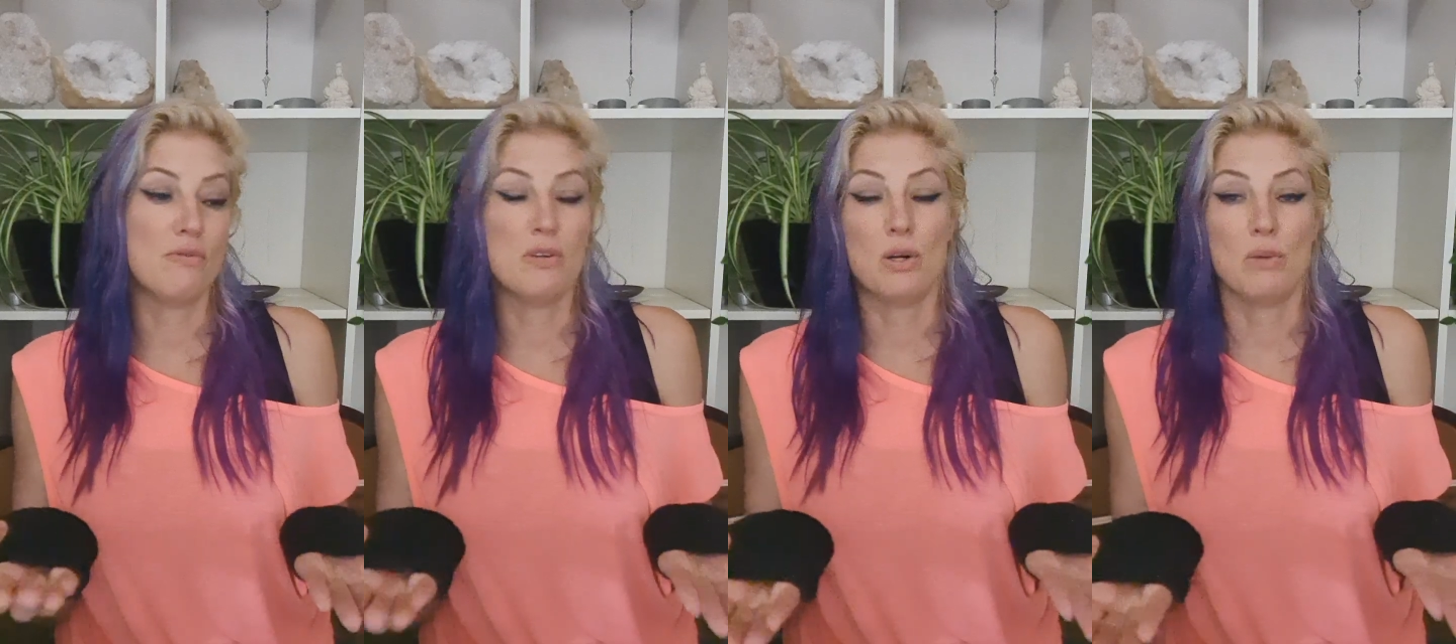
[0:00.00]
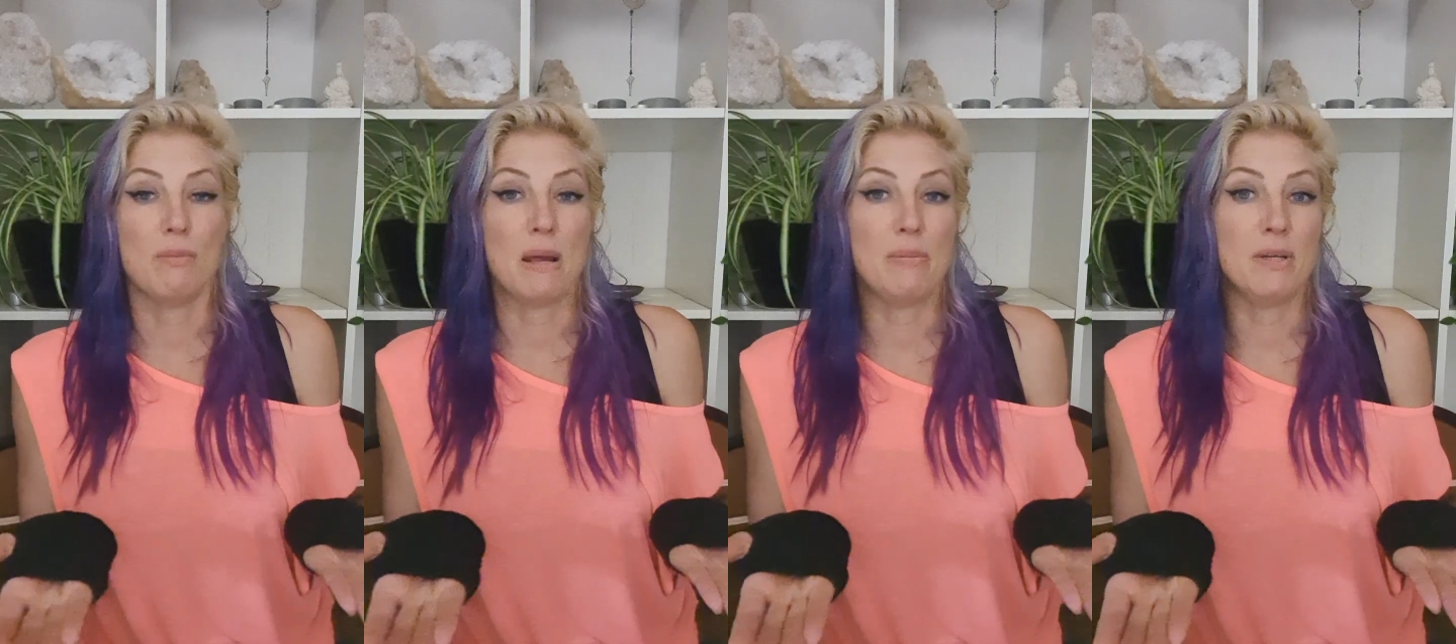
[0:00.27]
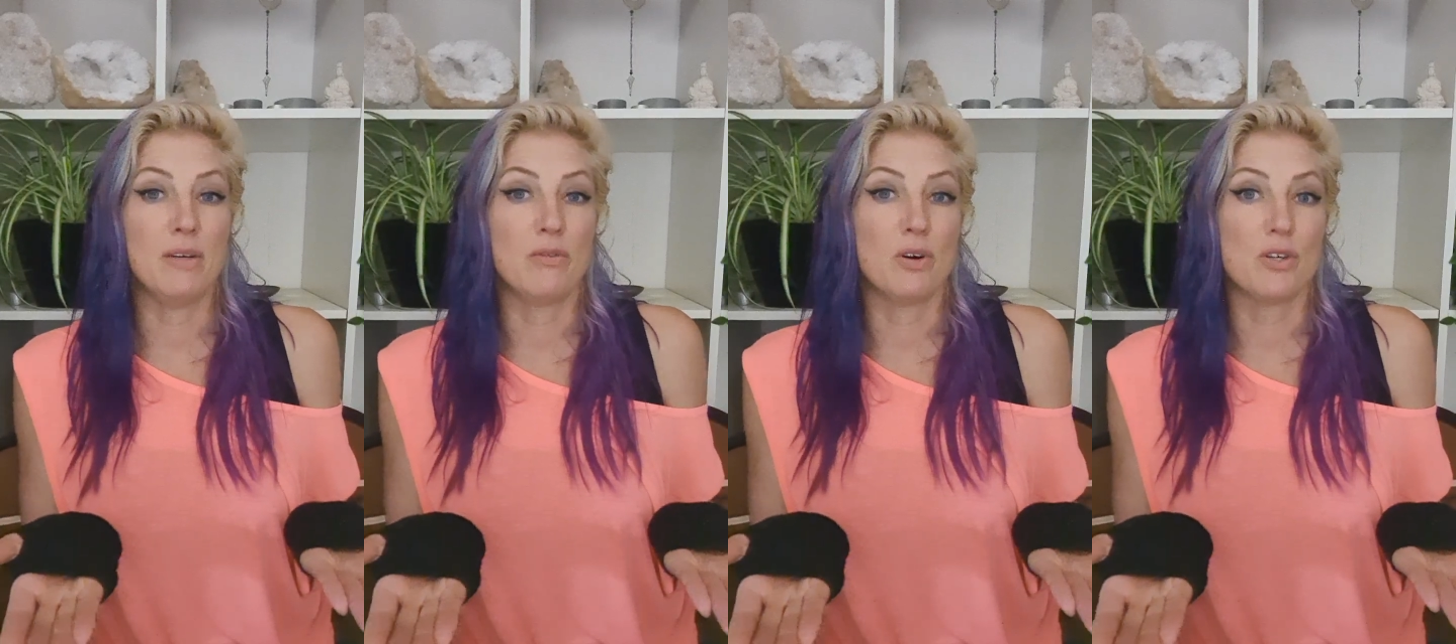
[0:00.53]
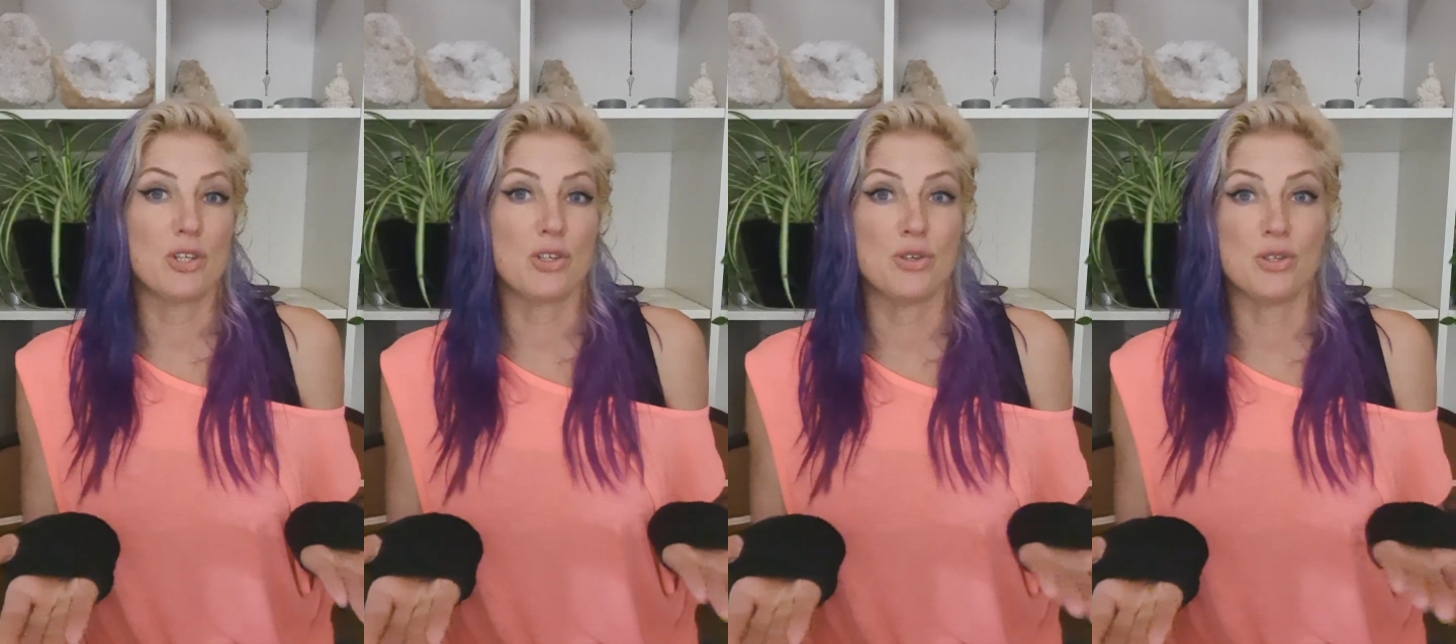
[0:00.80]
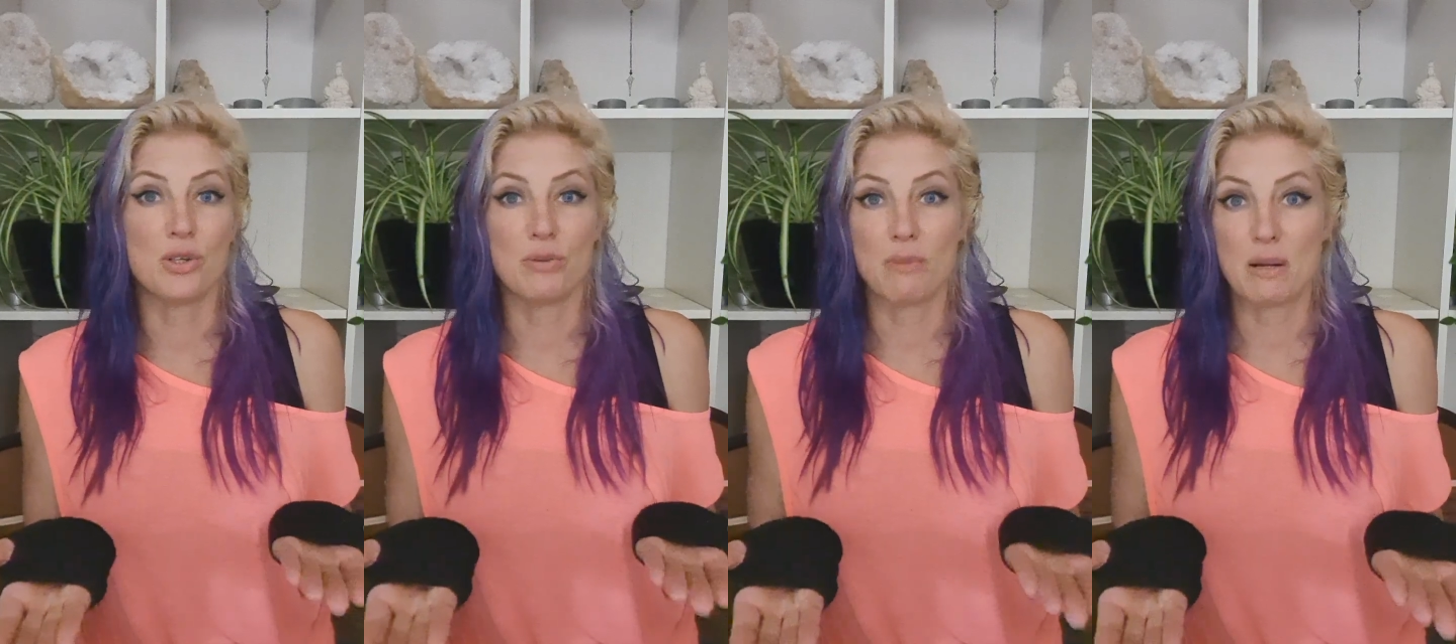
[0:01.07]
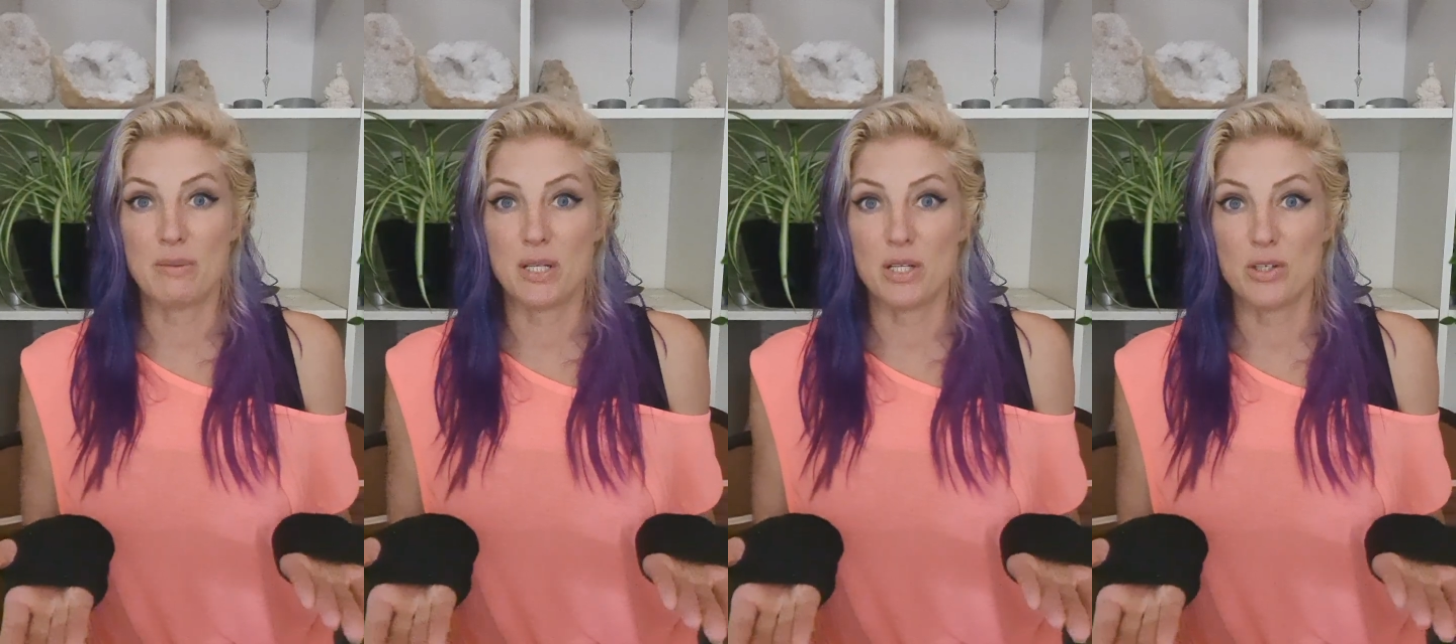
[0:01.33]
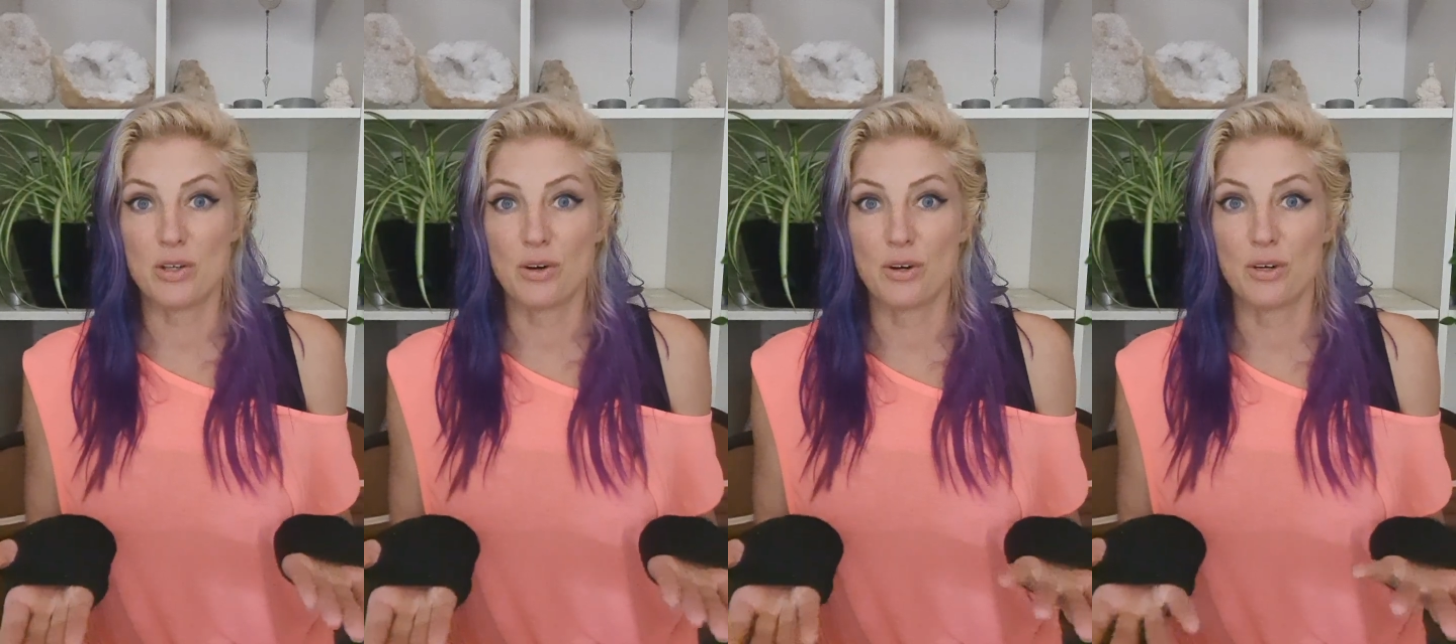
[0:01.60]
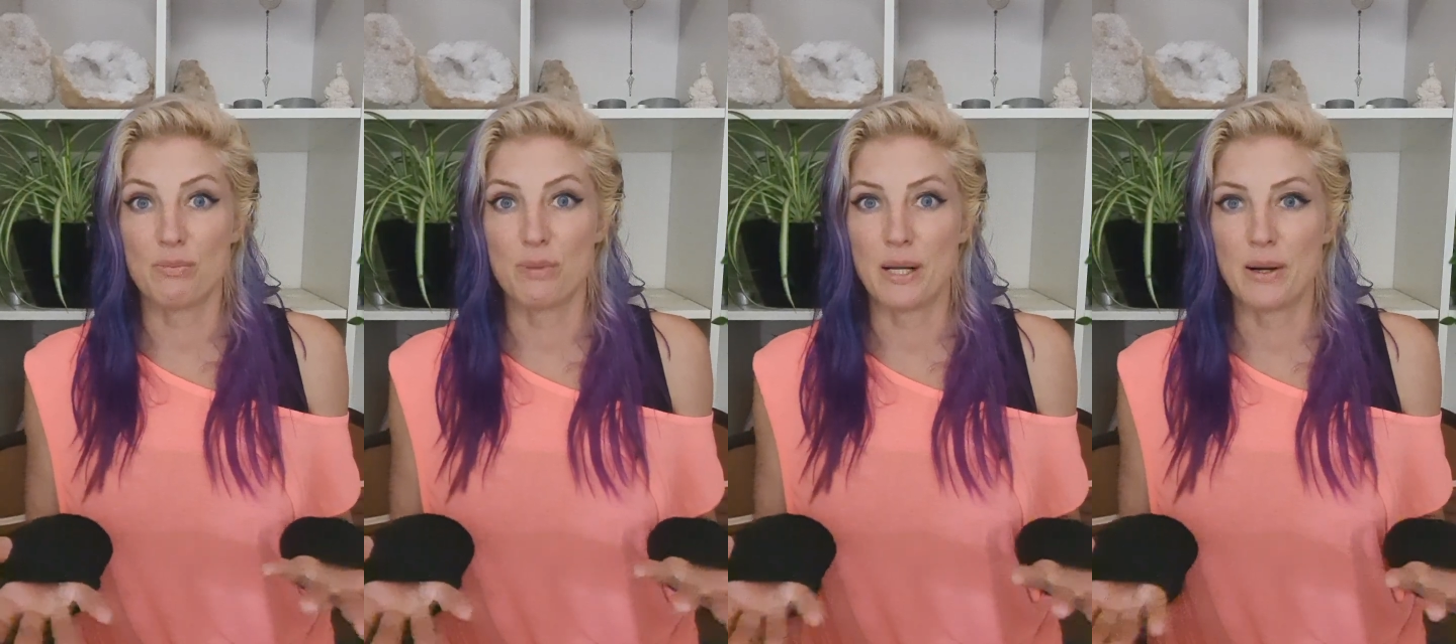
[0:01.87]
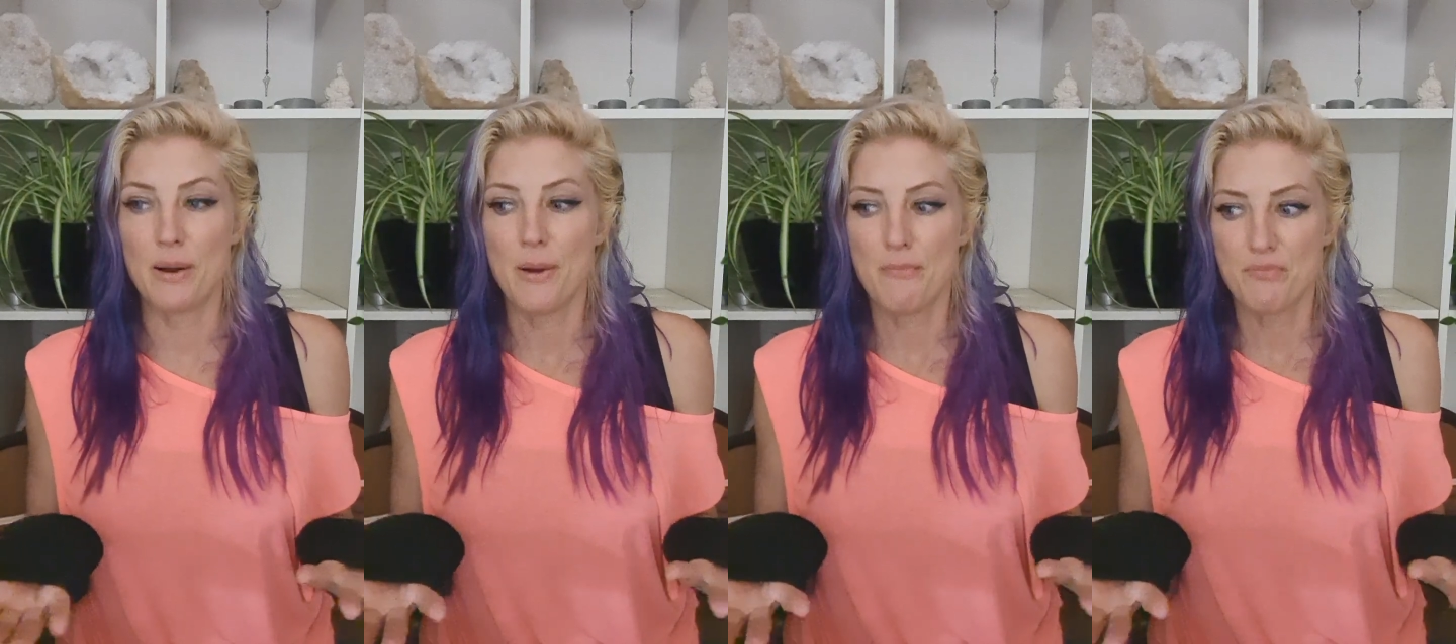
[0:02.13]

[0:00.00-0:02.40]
you know, maybe you've got shoes on, maybe you don't, but